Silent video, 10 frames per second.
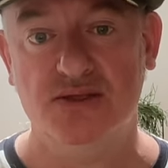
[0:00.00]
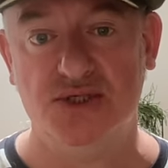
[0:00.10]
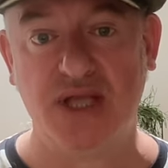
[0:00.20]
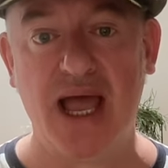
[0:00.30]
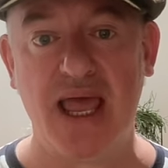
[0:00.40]

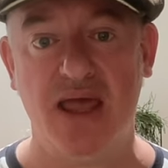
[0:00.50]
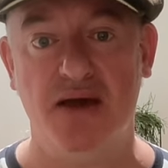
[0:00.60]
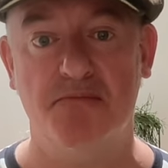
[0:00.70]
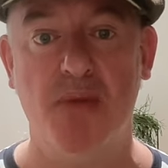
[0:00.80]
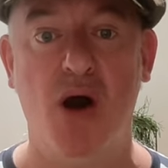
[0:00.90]
Today
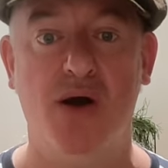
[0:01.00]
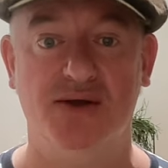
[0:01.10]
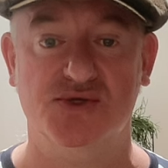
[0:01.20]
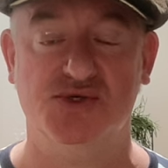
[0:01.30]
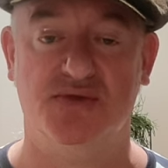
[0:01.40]

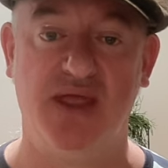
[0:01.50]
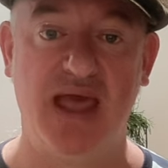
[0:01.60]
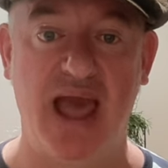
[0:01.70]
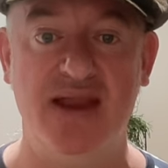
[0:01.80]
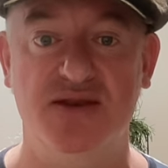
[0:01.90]
marks
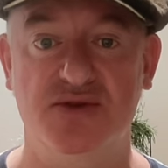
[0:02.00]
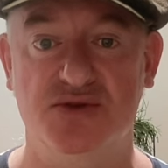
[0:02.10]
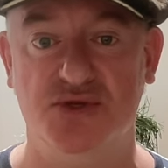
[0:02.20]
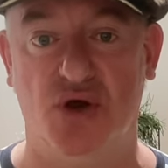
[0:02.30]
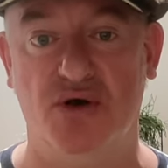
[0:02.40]
the
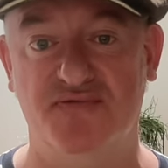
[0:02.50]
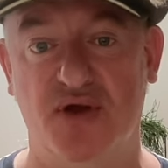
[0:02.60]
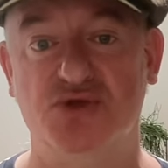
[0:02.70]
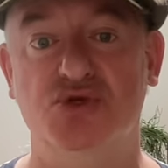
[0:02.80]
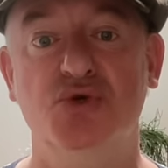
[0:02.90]
end of
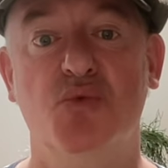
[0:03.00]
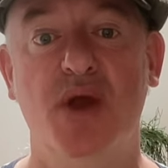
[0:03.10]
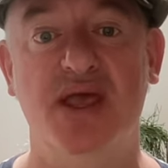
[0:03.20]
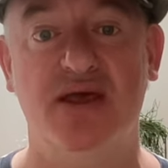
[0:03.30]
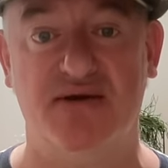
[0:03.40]
a 2
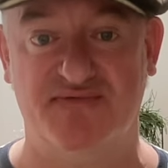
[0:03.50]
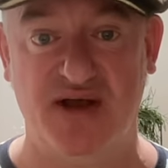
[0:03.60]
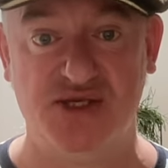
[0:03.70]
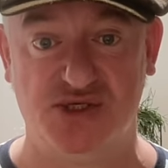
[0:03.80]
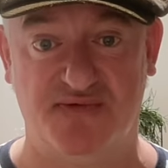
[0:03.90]
week
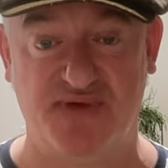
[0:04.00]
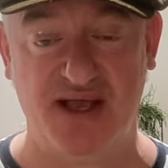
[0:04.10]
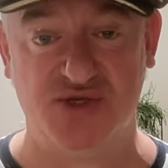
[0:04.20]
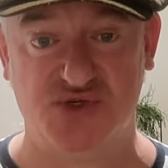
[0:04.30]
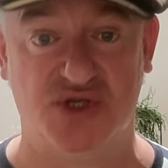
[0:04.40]

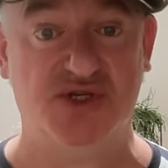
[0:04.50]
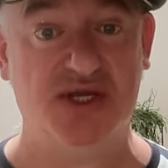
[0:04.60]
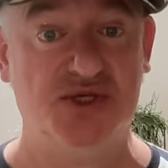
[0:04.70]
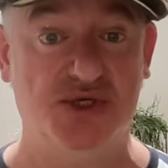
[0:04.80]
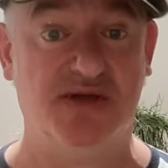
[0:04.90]
face-to-face
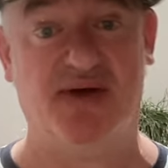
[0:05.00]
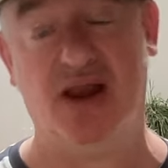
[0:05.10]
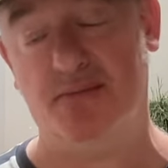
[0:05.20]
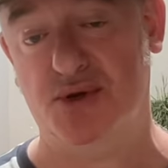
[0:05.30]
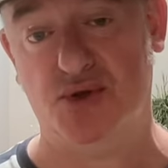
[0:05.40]
teacher
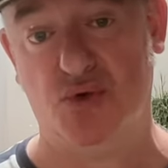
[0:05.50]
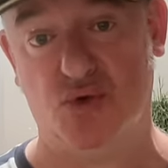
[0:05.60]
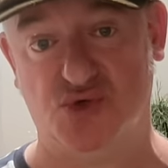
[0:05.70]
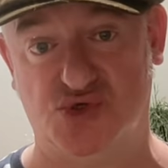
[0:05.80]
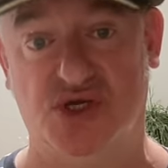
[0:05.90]
development
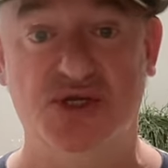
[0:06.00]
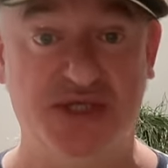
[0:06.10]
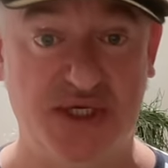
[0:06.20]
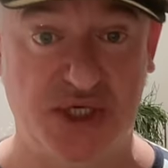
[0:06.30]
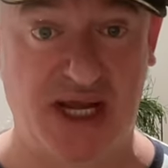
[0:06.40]
course,
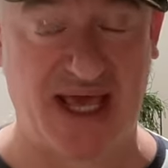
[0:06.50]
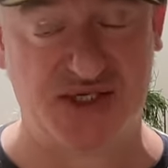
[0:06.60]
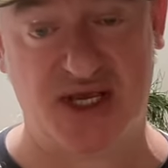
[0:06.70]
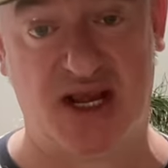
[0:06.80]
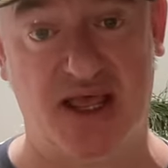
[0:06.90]
Teaching
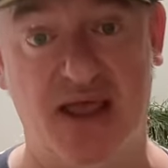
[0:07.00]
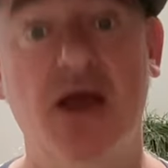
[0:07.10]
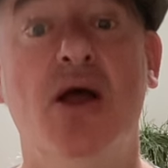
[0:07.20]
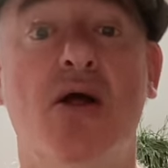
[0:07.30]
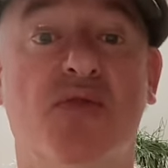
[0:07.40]
Lexically,
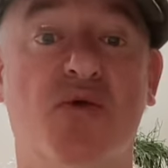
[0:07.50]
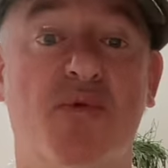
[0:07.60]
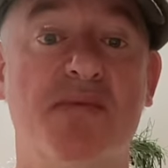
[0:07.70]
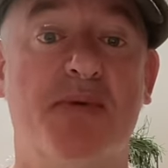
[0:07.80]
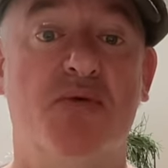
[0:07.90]
that
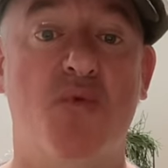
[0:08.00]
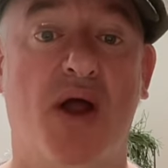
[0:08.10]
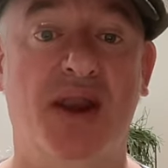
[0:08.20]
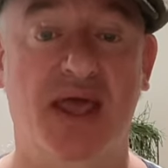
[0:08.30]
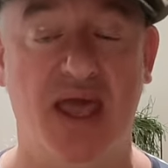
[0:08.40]
we've been
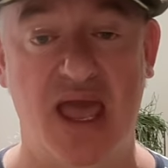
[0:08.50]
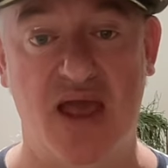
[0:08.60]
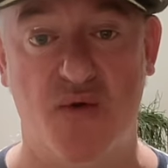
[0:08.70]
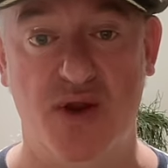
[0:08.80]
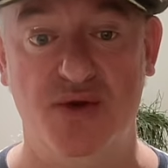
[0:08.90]
running
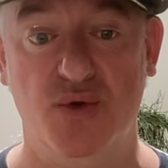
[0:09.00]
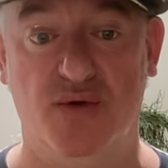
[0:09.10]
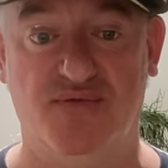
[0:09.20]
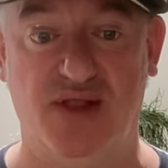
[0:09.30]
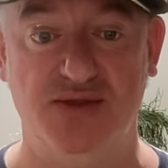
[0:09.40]
here in
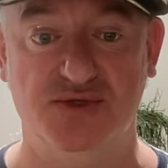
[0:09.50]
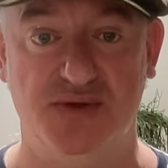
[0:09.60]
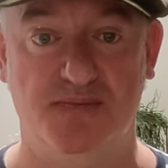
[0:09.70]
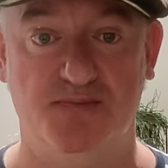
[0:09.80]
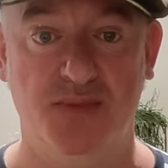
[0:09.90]
North
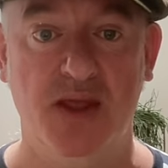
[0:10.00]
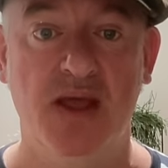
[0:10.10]
London.